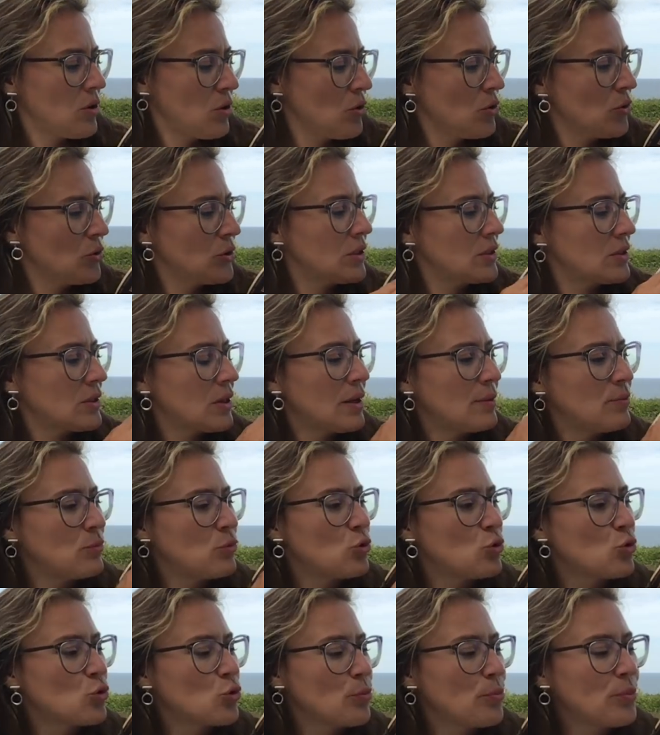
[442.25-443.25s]
all the
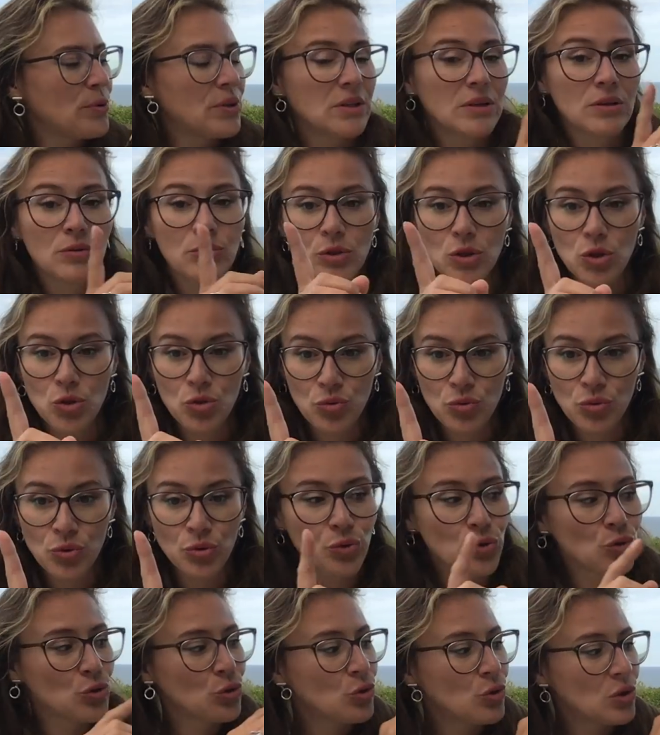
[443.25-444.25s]
time Jupiter, which
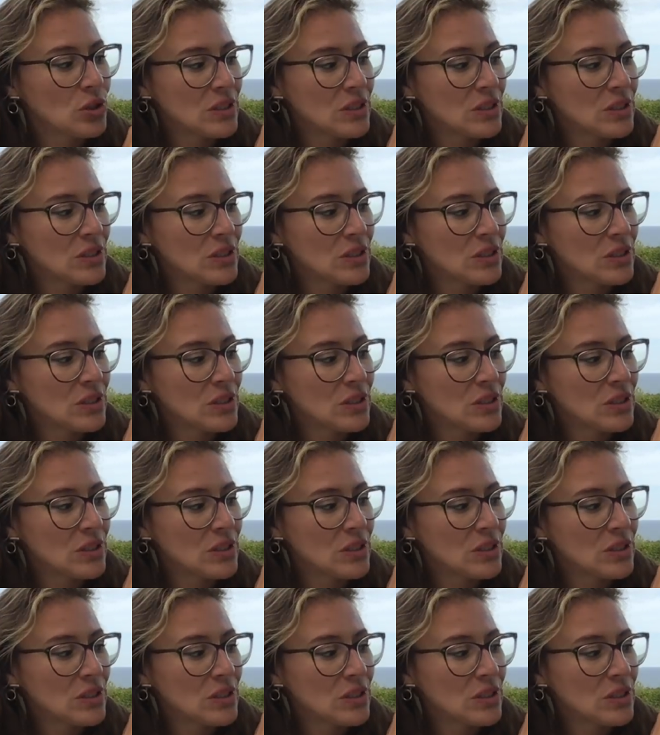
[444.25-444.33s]
rules you,